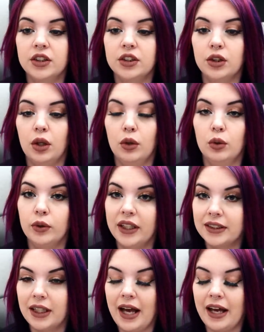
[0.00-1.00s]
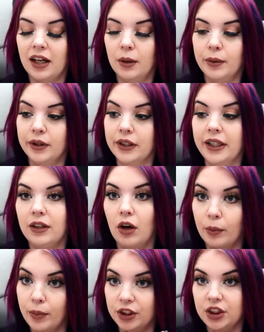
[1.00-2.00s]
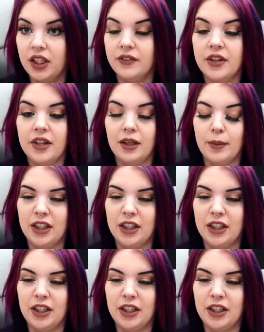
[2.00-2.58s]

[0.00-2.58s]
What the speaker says: so that's gonna add up on like our budget and everything.